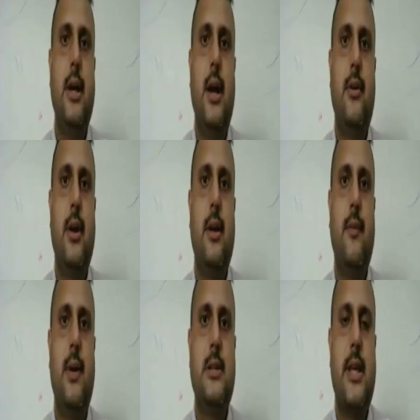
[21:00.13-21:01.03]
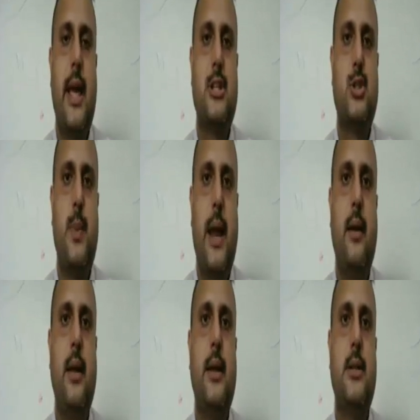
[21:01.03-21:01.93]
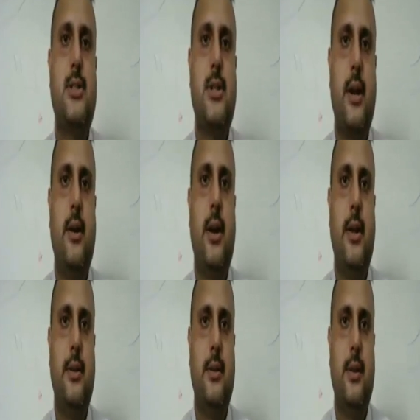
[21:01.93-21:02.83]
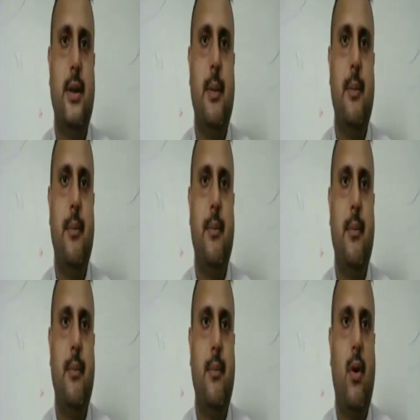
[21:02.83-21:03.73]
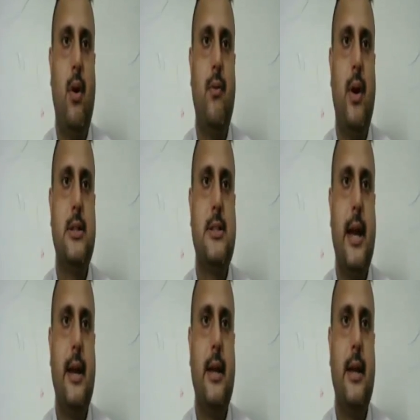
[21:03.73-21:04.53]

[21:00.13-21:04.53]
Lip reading: country was expanding its territory. On one side,